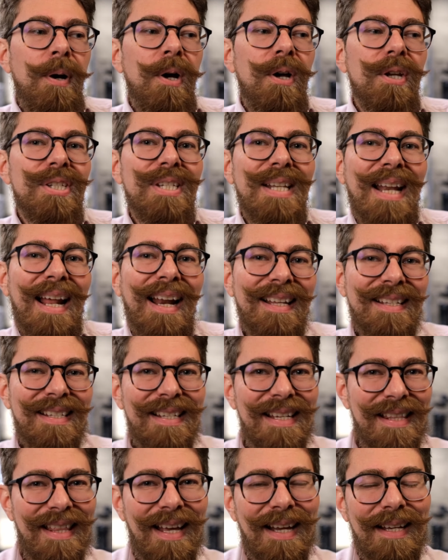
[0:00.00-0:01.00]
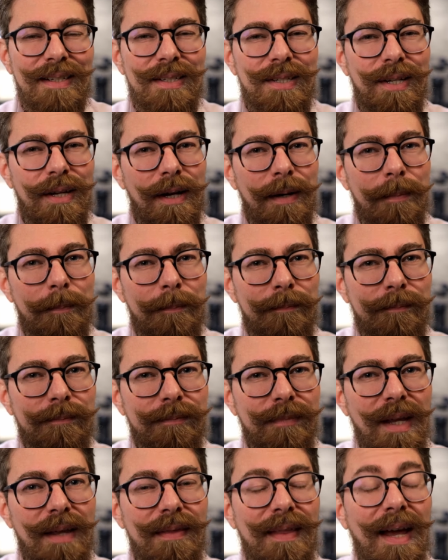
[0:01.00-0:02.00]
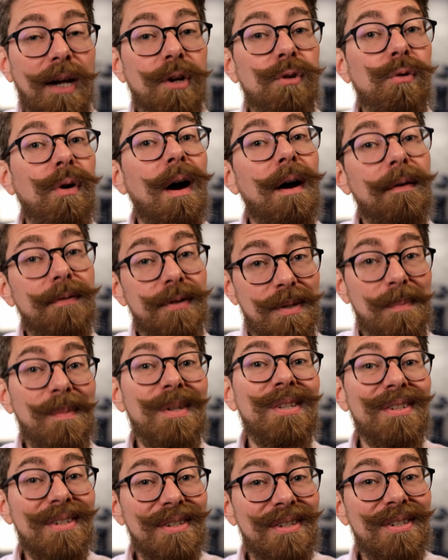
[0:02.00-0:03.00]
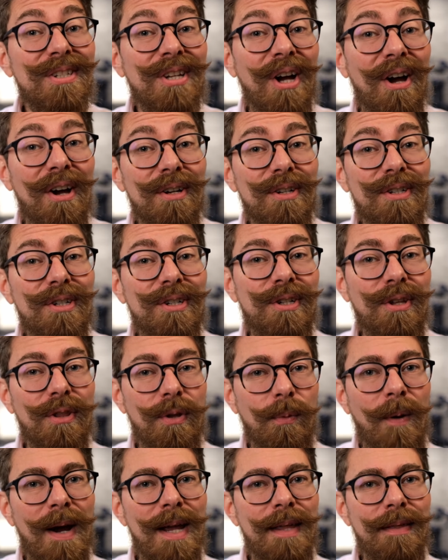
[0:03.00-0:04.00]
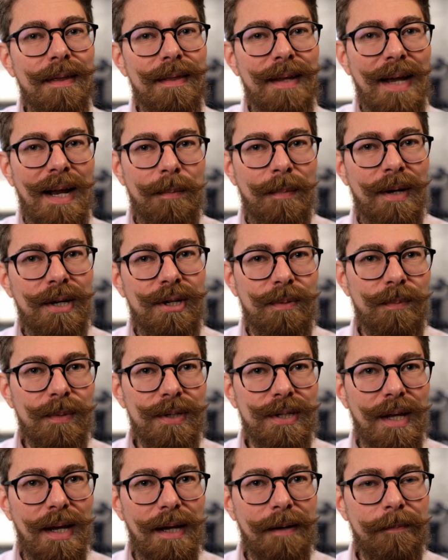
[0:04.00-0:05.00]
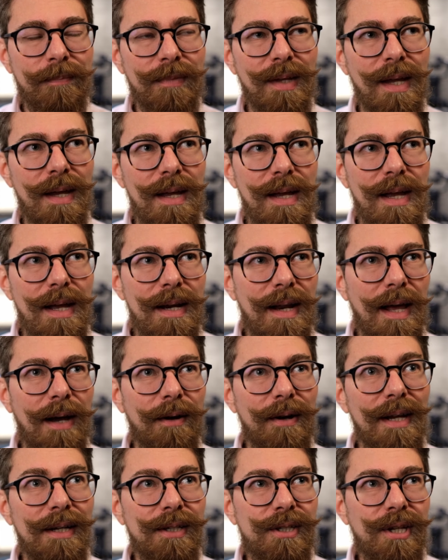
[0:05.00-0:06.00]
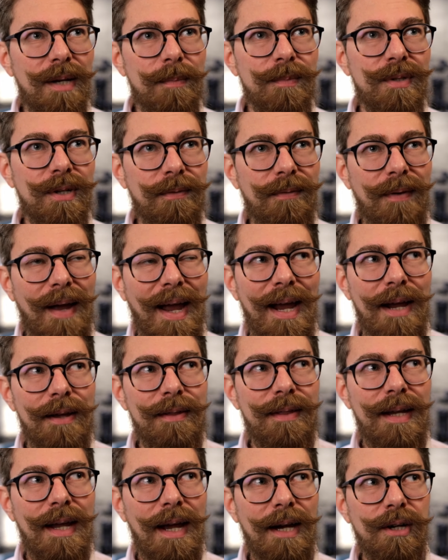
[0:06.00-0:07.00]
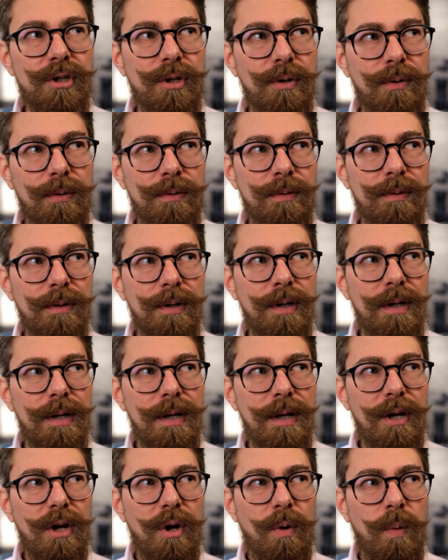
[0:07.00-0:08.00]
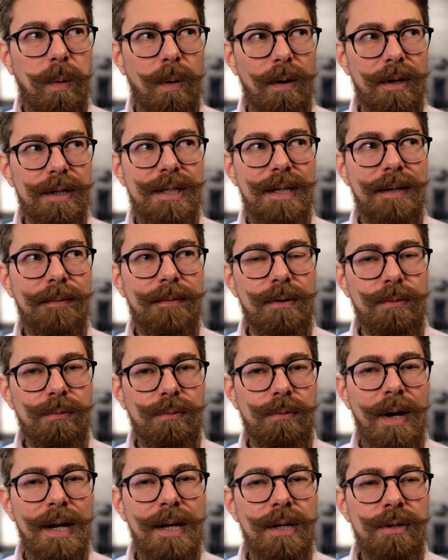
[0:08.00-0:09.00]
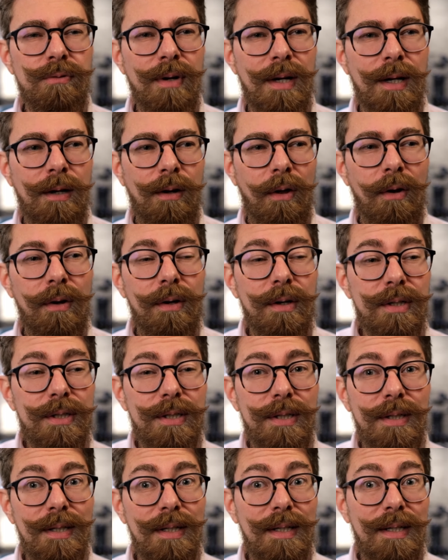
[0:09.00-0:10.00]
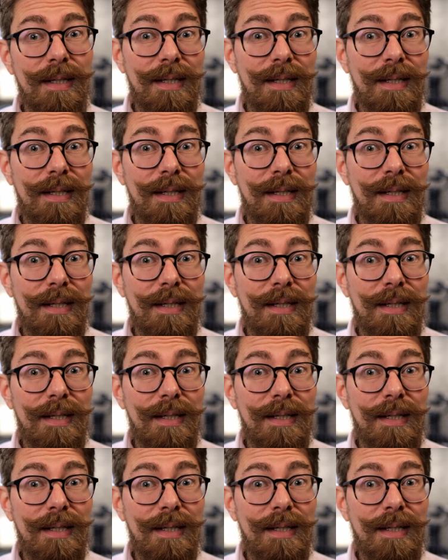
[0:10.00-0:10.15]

personality, that that craftsman's touch to the way that the animation was there. Now, in terms of how the actual quality of the rendering looked,